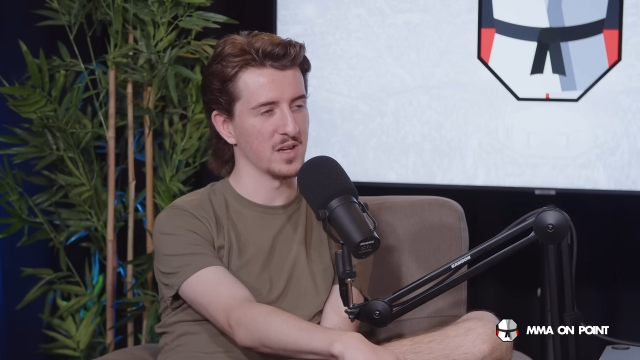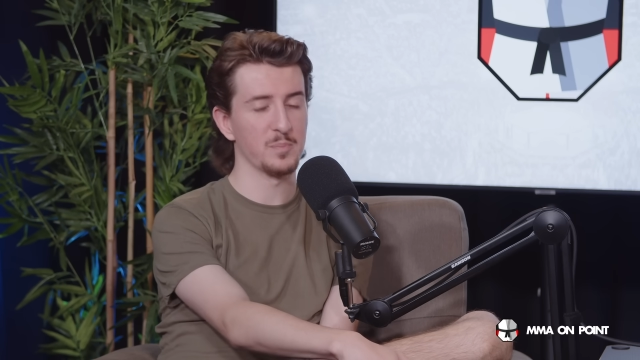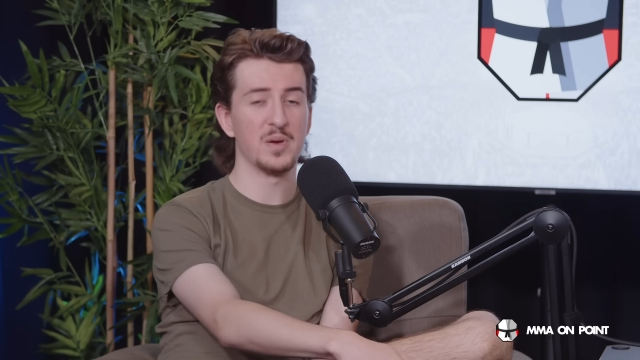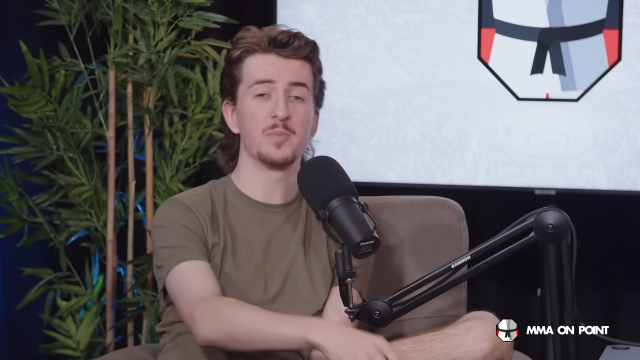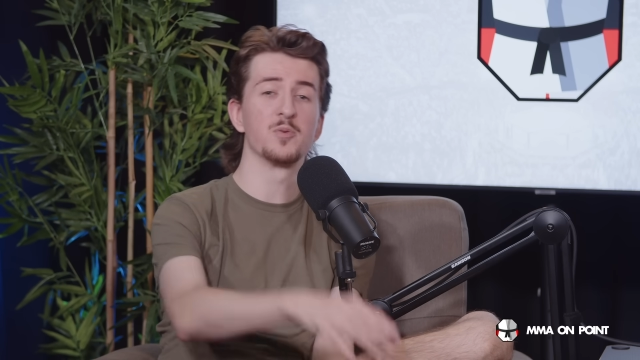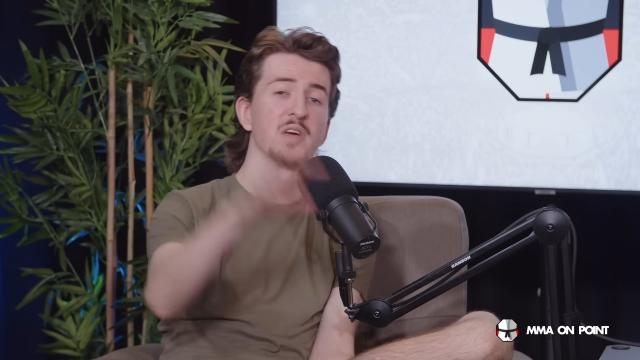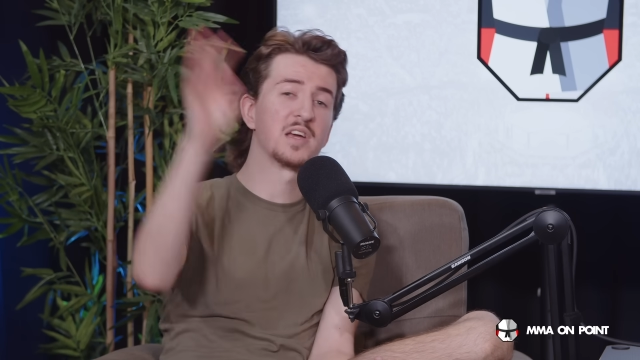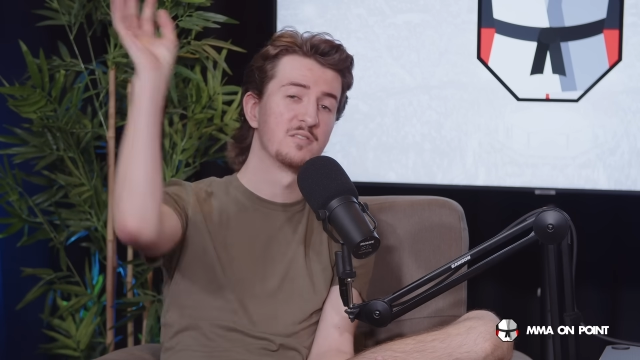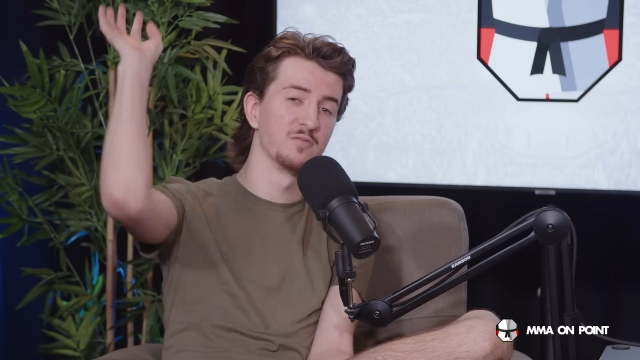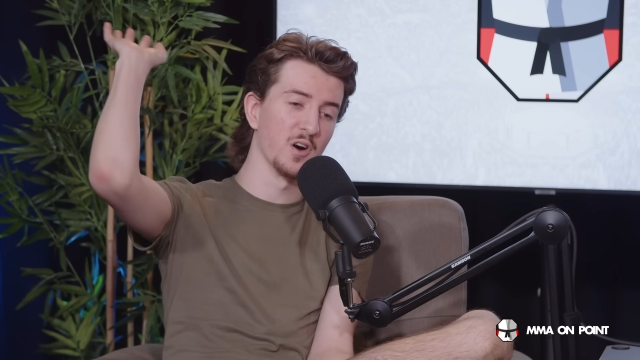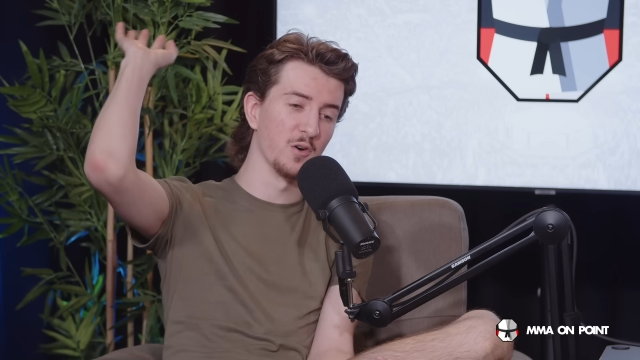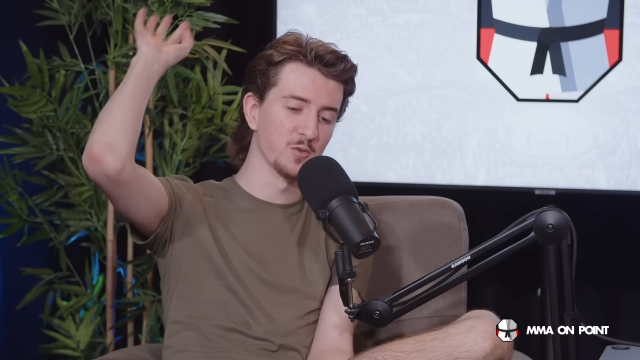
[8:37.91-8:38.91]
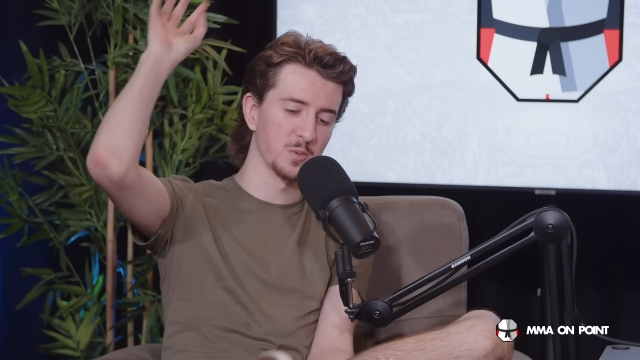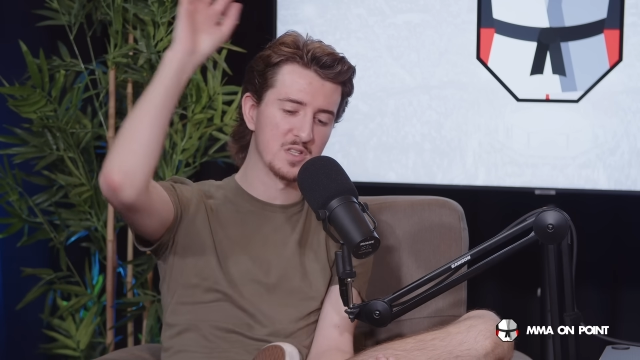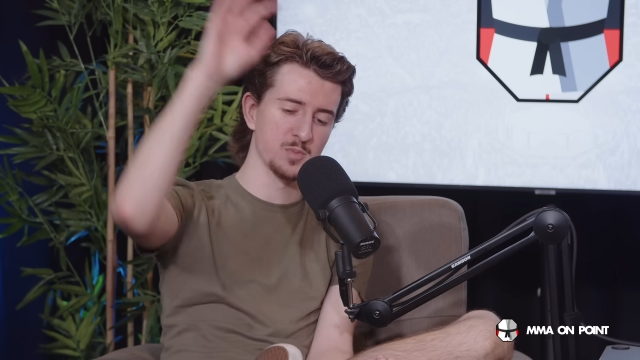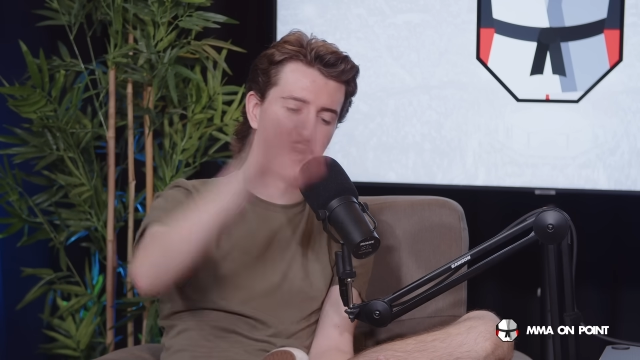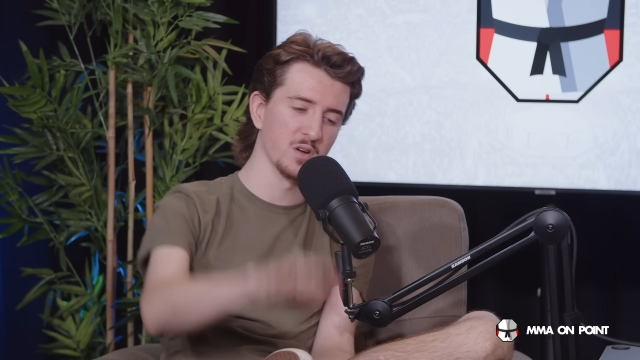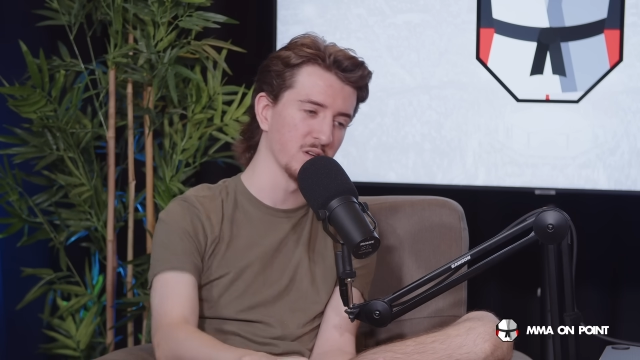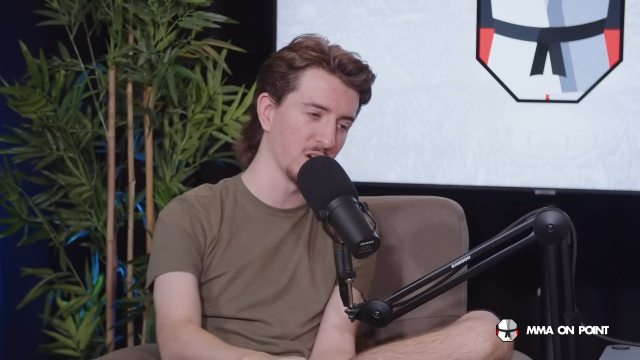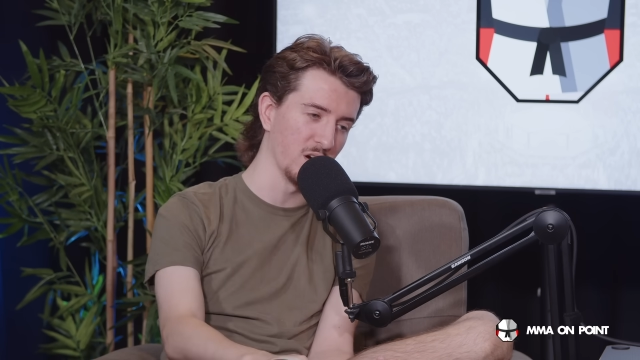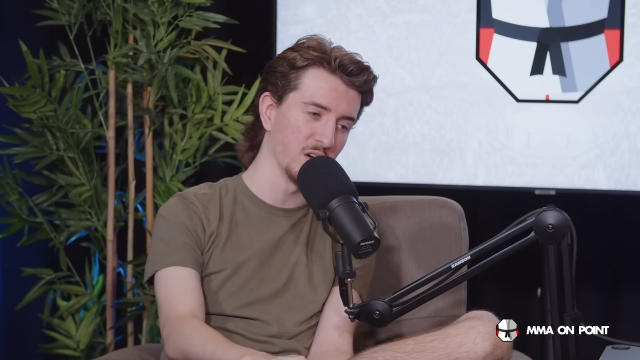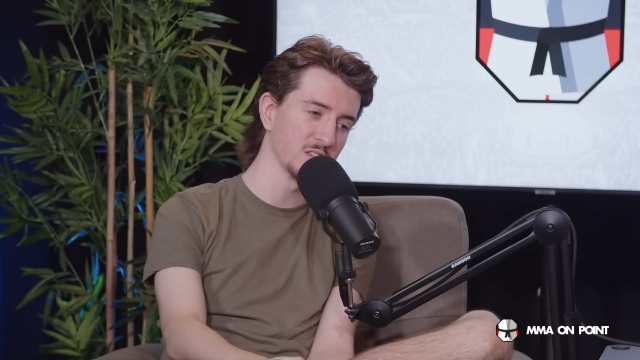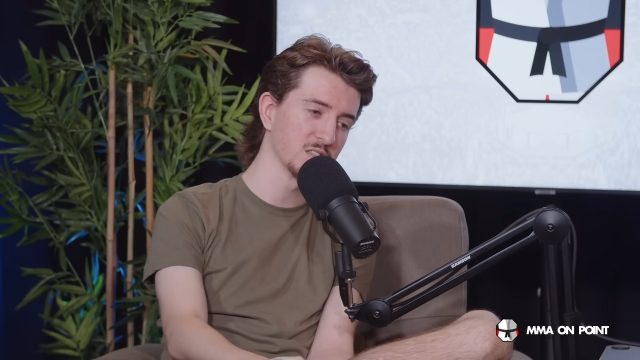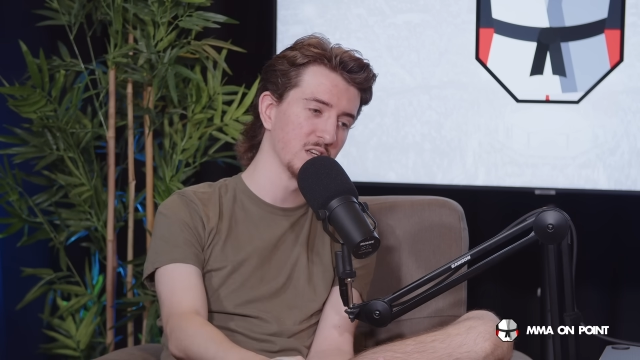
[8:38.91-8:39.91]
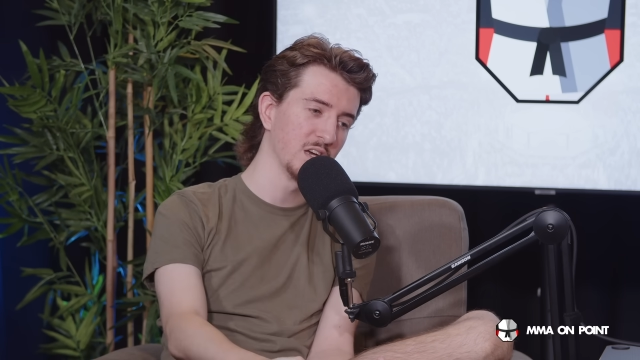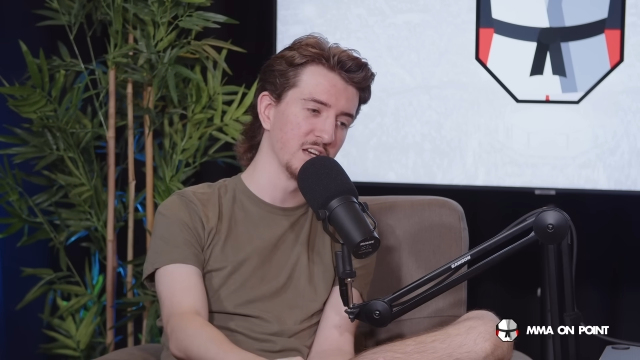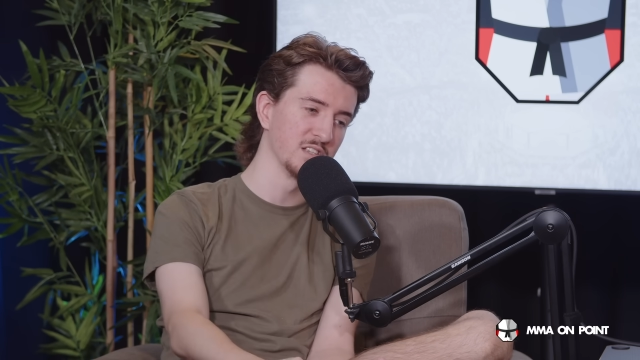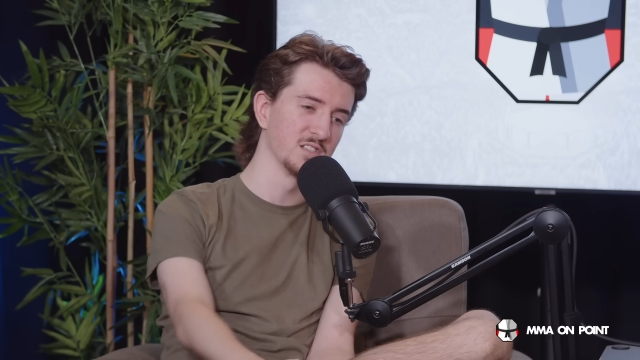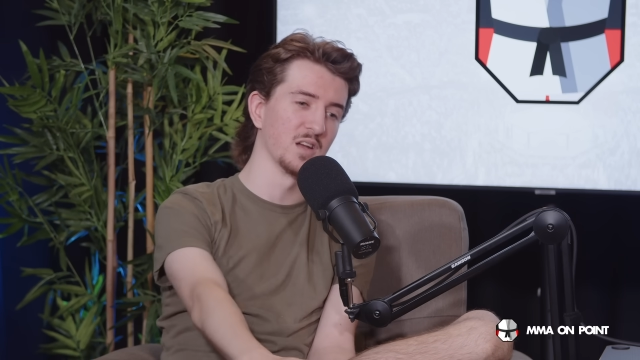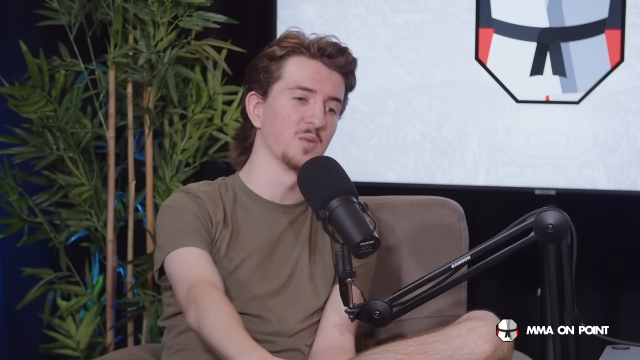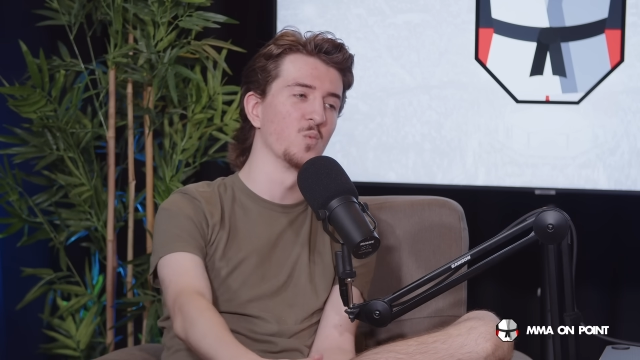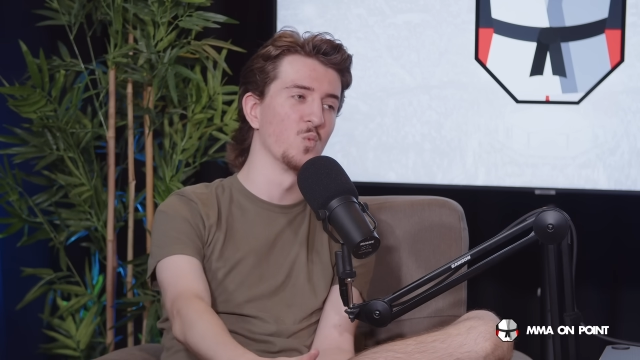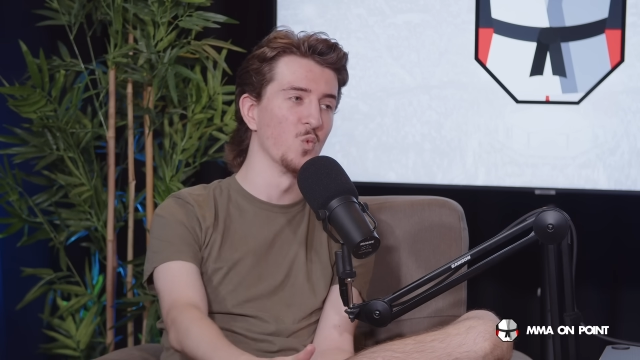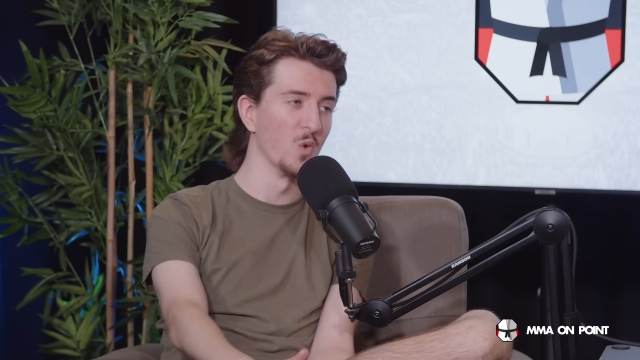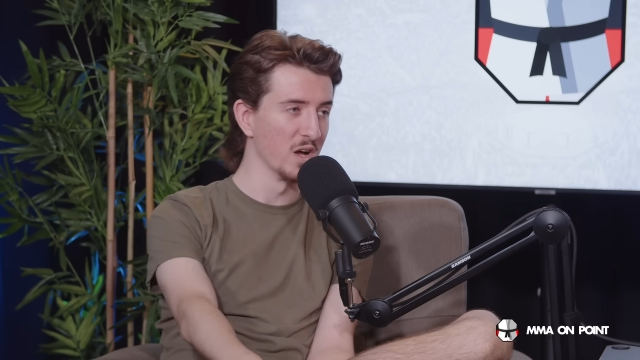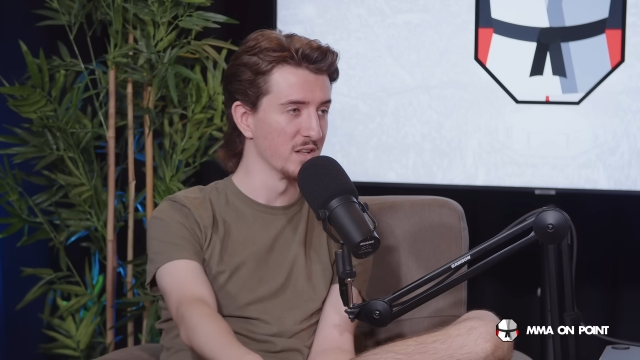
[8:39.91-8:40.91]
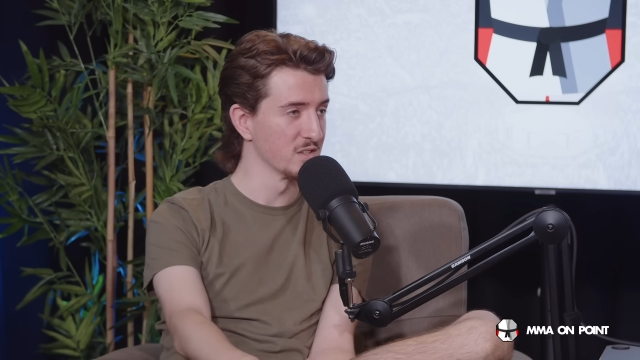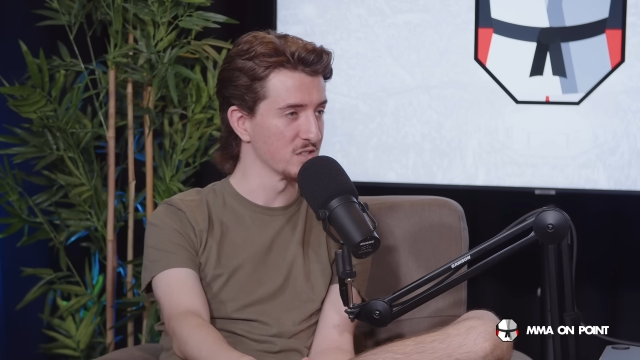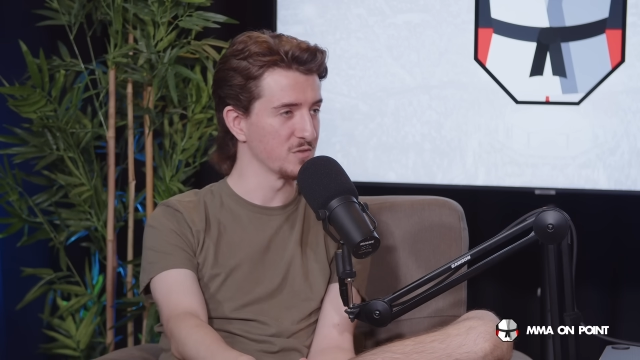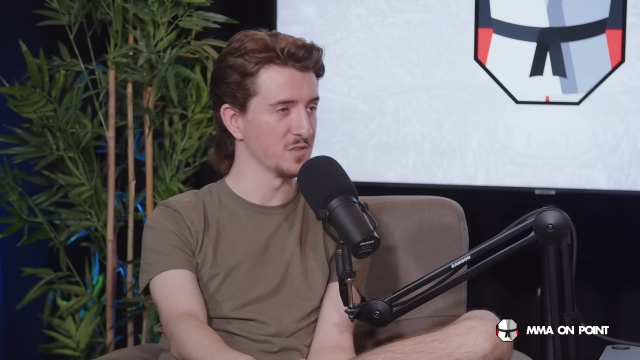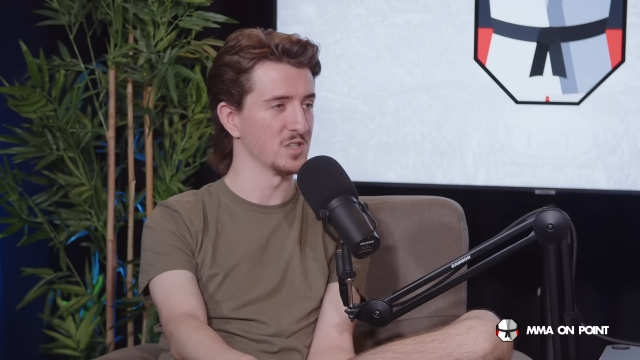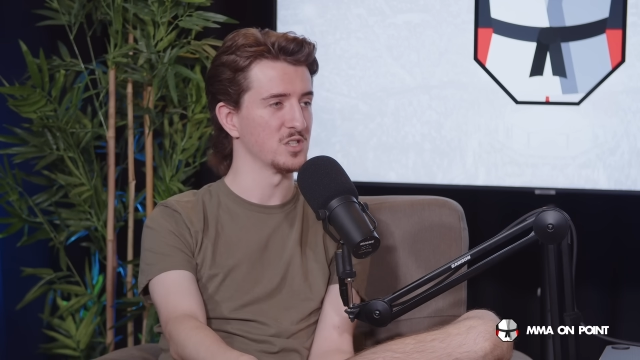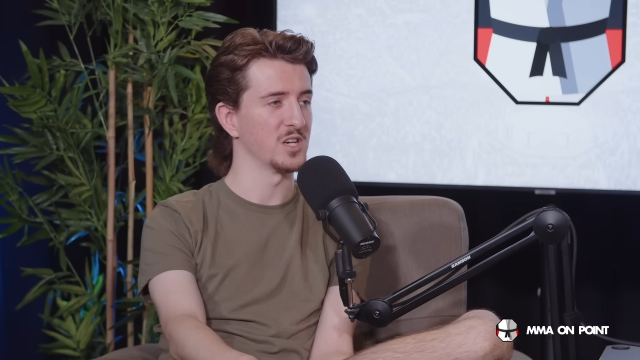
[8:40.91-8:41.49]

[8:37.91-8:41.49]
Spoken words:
Like, people getting involved with this podcast has done wonders for the